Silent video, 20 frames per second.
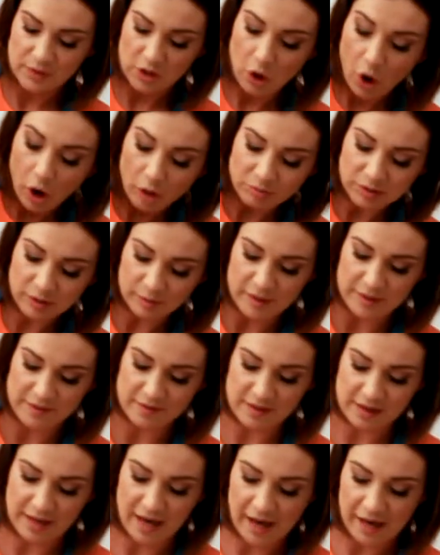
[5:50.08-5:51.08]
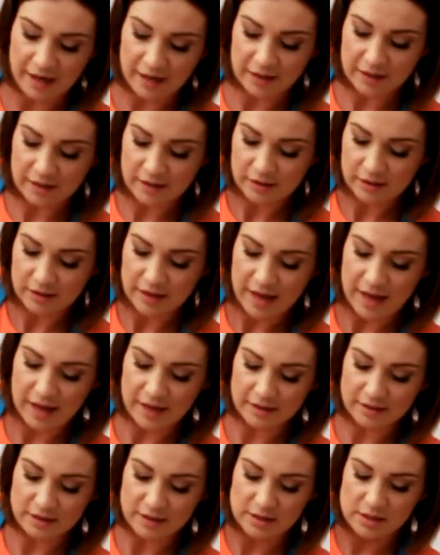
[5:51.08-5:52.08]
complement the cake,
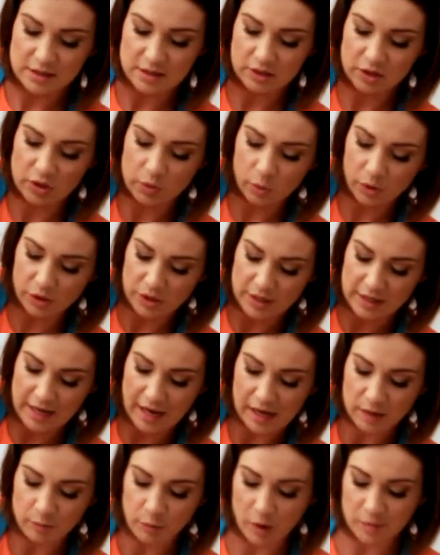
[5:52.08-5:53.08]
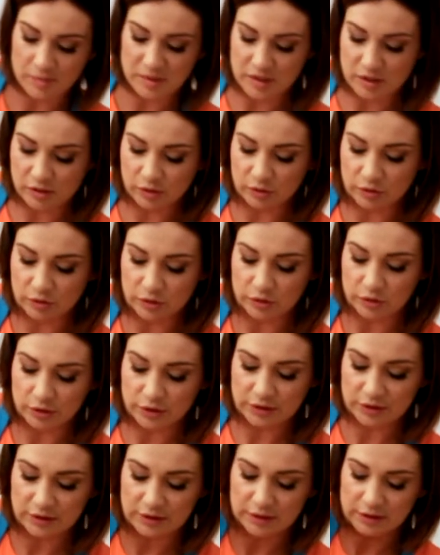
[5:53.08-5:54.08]
and you want your cake pops to look
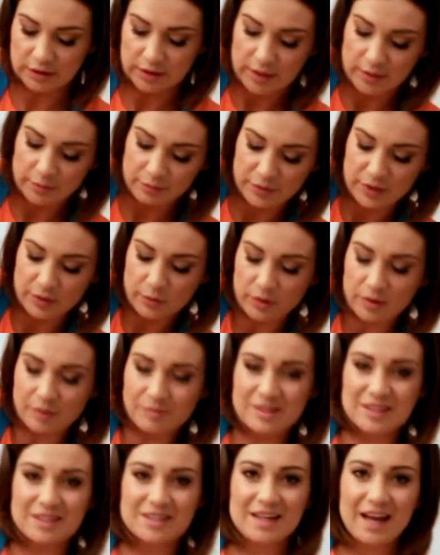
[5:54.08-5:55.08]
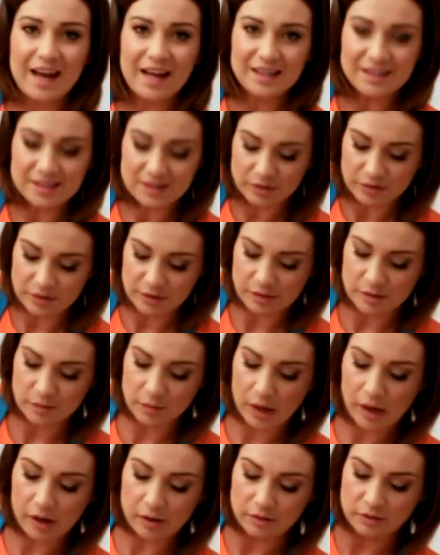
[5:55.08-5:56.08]
good, but you want them to taste good as
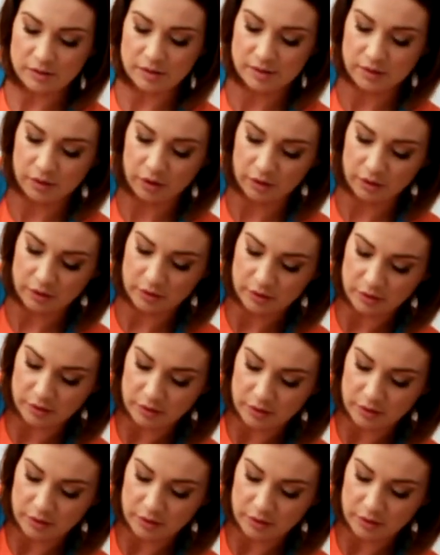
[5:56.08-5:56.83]
well. So